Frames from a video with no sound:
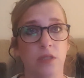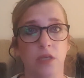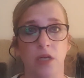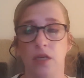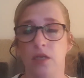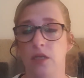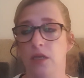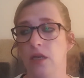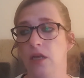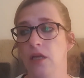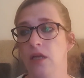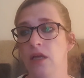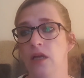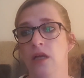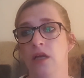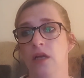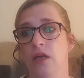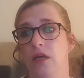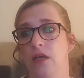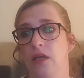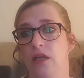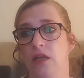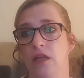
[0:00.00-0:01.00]
And,
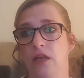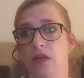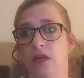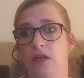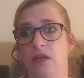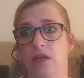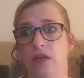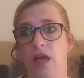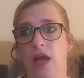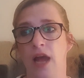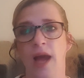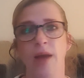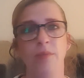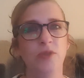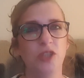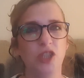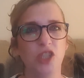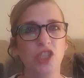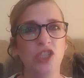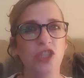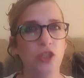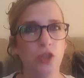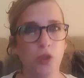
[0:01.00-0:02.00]
how
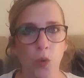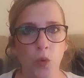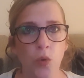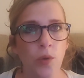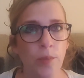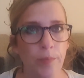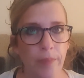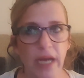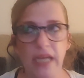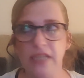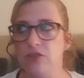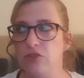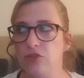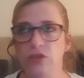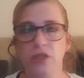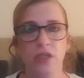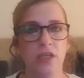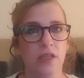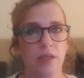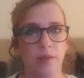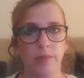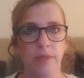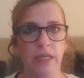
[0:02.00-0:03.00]
much is your petrol
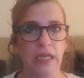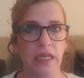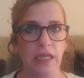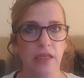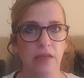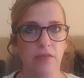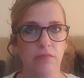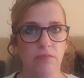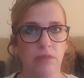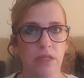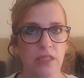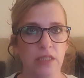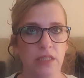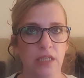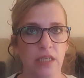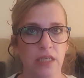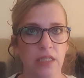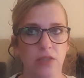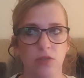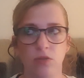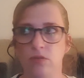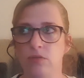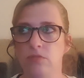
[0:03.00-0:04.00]
at the minute and
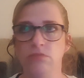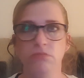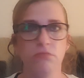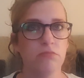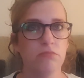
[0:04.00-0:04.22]
diesel?